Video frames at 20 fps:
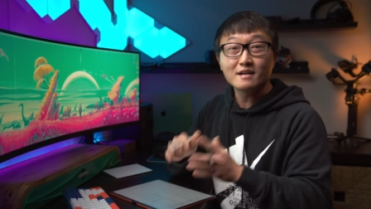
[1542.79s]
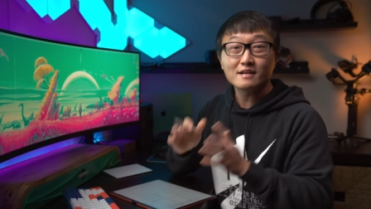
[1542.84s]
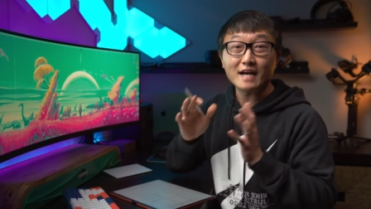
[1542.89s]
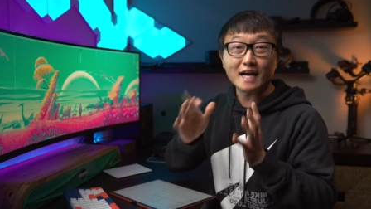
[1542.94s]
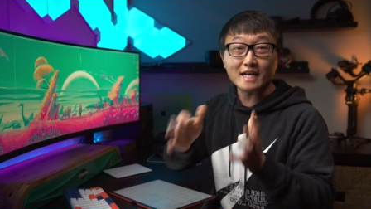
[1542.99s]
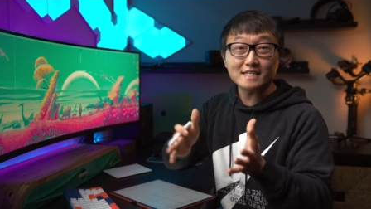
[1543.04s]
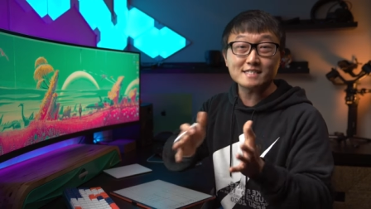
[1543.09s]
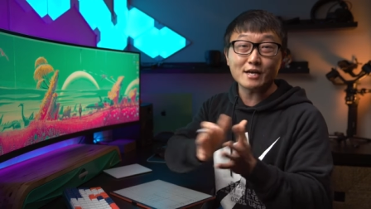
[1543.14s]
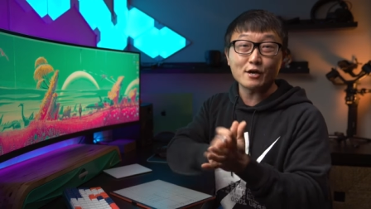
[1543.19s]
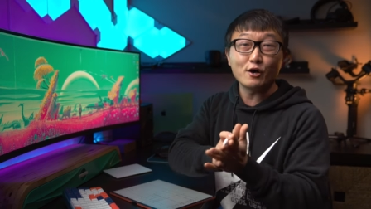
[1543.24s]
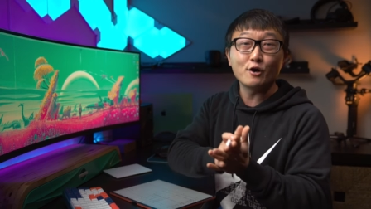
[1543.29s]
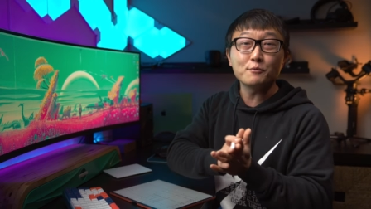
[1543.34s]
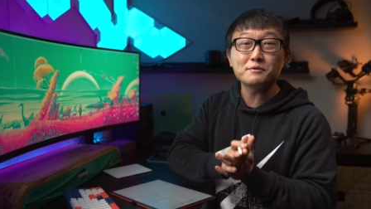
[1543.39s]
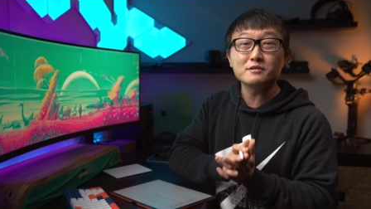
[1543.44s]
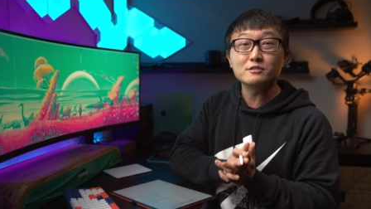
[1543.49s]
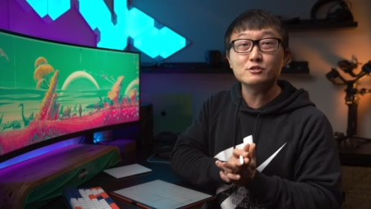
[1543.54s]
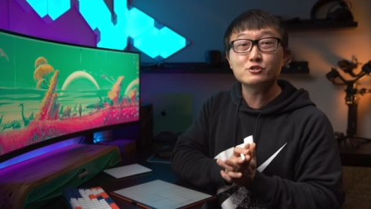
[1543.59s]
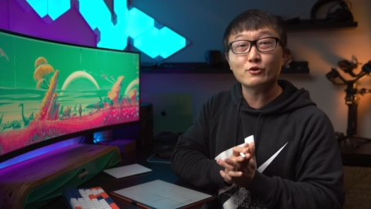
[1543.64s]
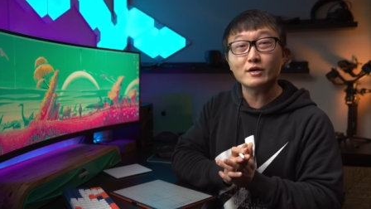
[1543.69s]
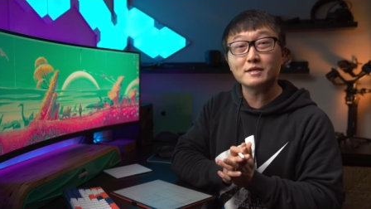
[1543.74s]
Guys, I hope
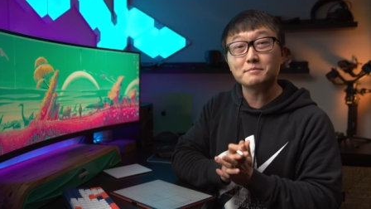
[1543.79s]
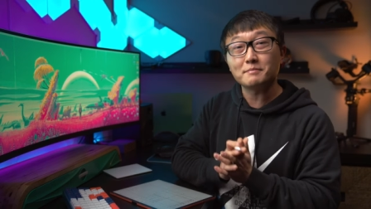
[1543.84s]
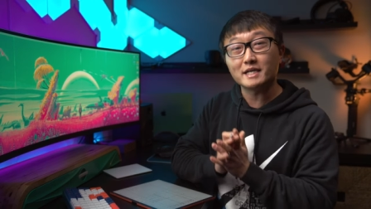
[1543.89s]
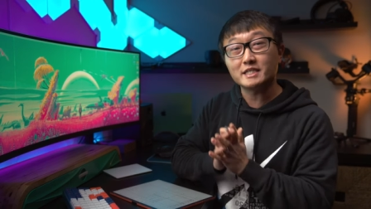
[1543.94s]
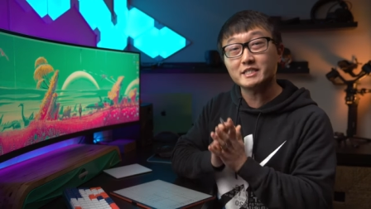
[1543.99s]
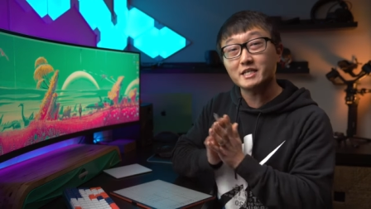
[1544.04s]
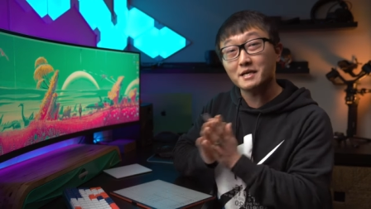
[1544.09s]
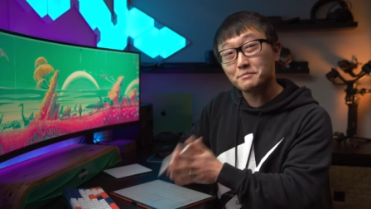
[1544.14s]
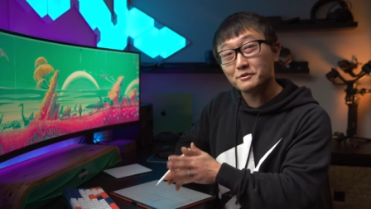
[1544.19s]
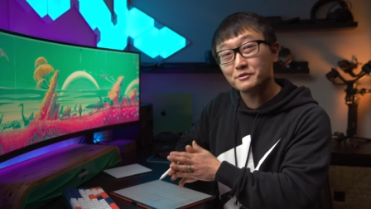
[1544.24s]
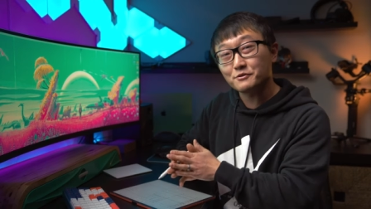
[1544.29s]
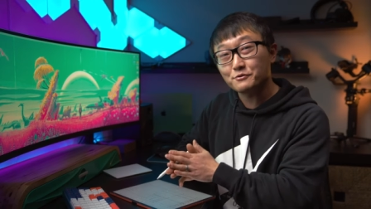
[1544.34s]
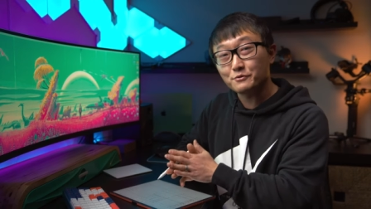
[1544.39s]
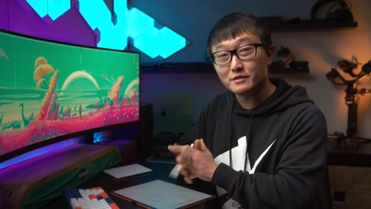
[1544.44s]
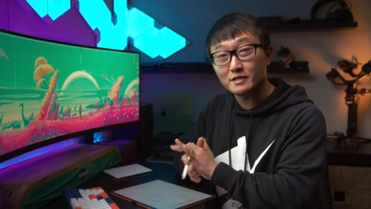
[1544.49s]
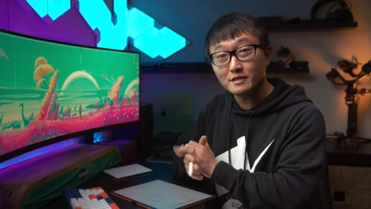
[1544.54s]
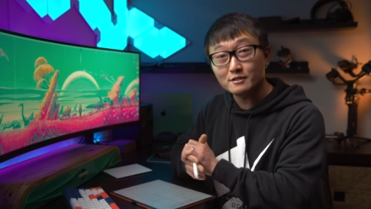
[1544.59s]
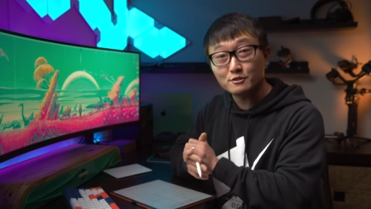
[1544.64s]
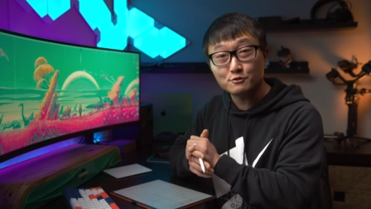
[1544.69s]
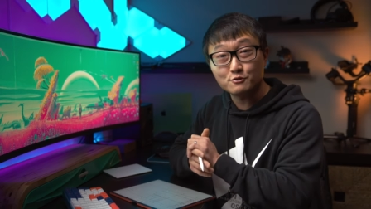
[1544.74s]
you enjoyed my
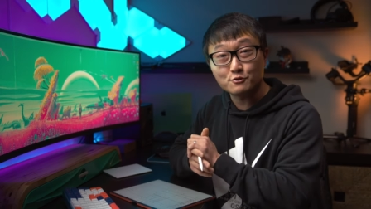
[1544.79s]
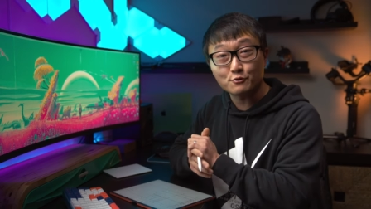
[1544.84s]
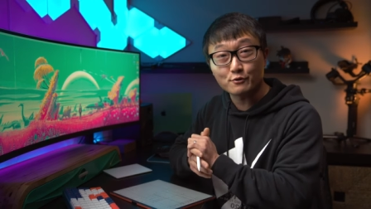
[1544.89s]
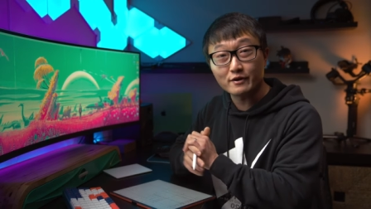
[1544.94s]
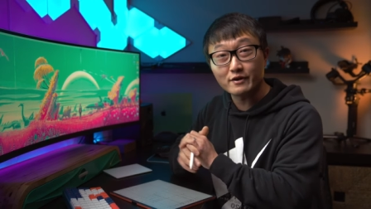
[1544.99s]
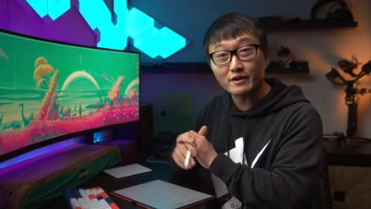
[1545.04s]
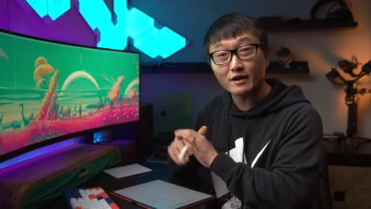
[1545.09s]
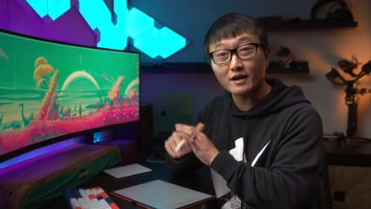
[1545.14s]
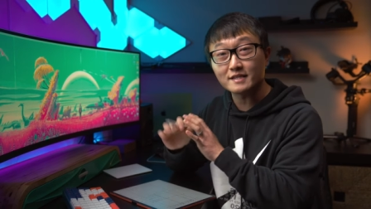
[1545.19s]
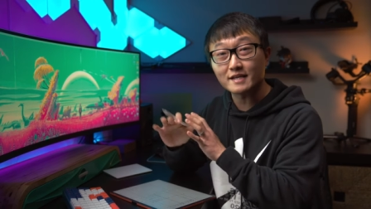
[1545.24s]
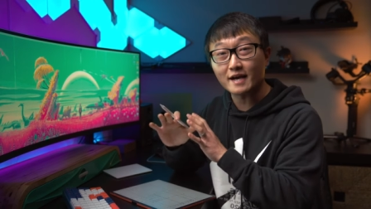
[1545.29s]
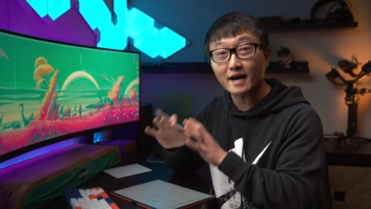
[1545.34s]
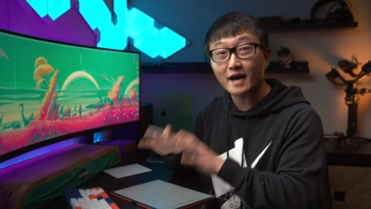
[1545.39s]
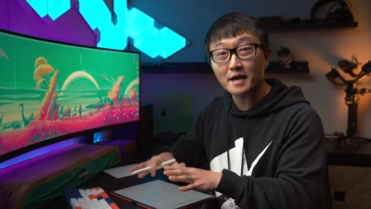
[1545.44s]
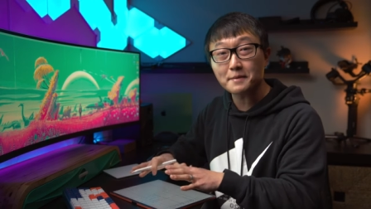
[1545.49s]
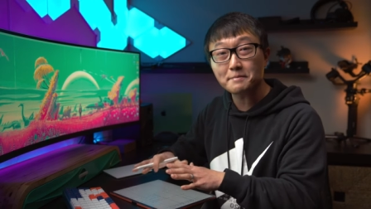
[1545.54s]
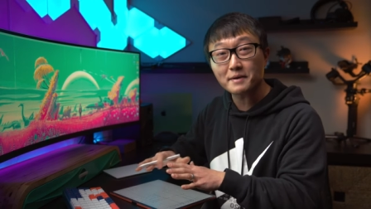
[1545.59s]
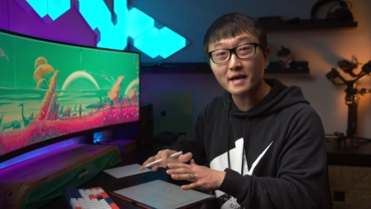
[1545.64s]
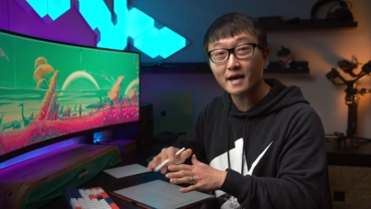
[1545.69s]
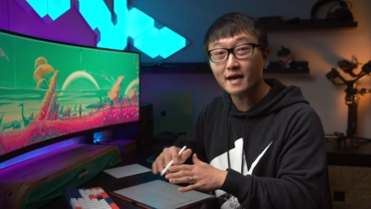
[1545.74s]
Shapr3D tutorial on the
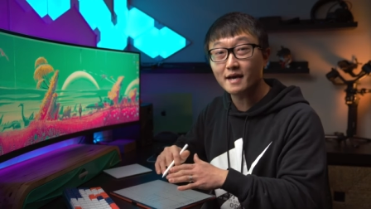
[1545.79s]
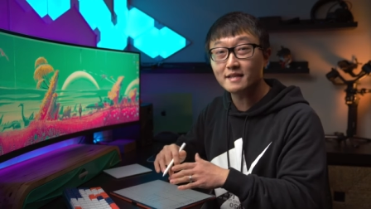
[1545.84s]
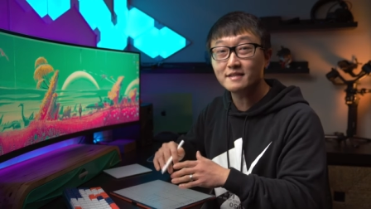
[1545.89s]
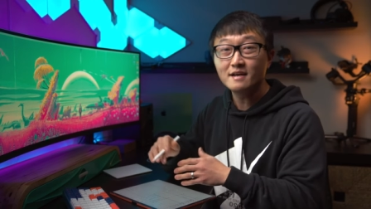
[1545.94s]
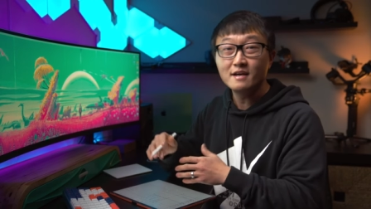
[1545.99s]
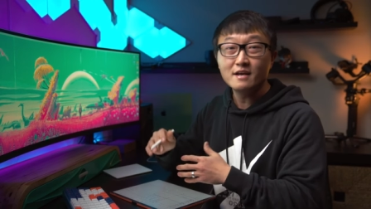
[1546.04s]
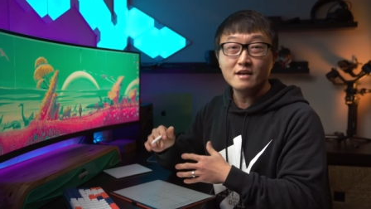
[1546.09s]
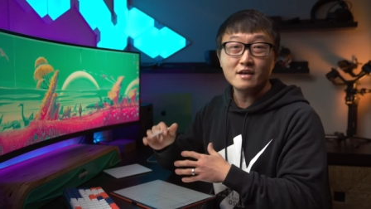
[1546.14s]
iPad.